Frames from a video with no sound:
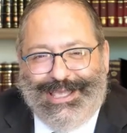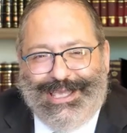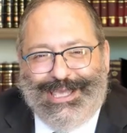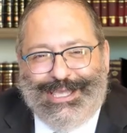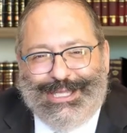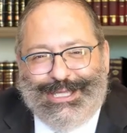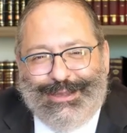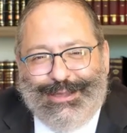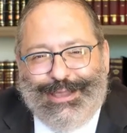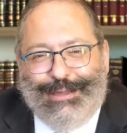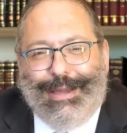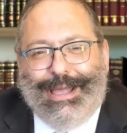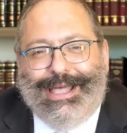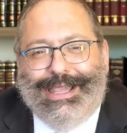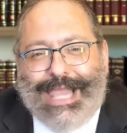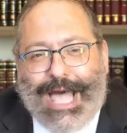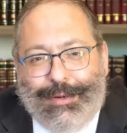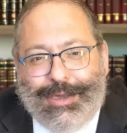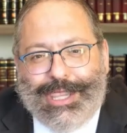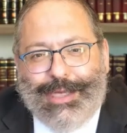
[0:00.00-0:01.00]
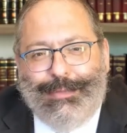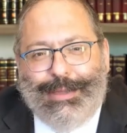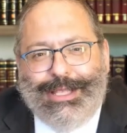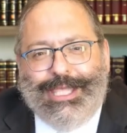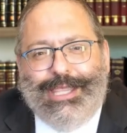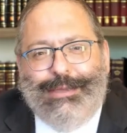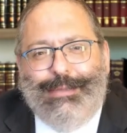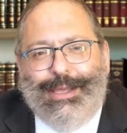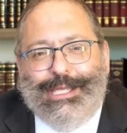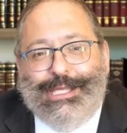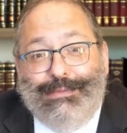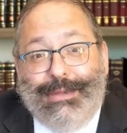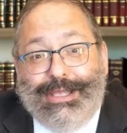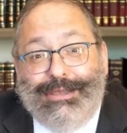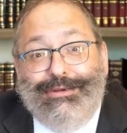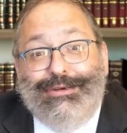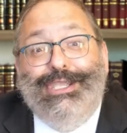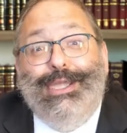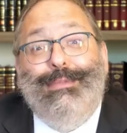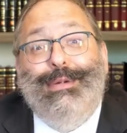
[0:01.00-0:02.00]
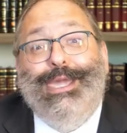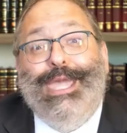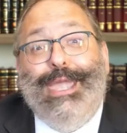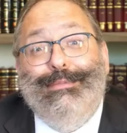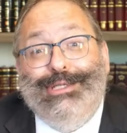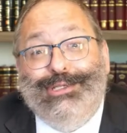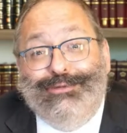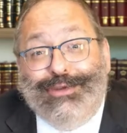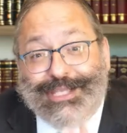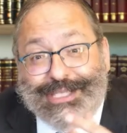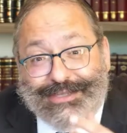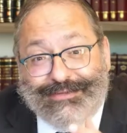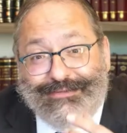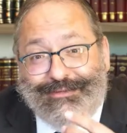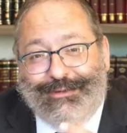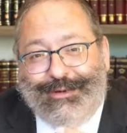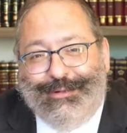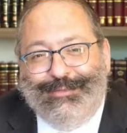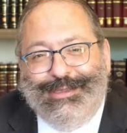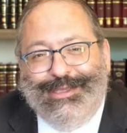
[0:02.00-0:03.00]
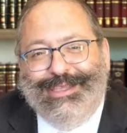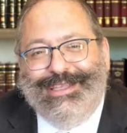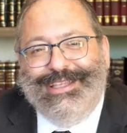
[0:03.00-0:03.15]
He saw that by allowing them into the base medrash, they became transformed.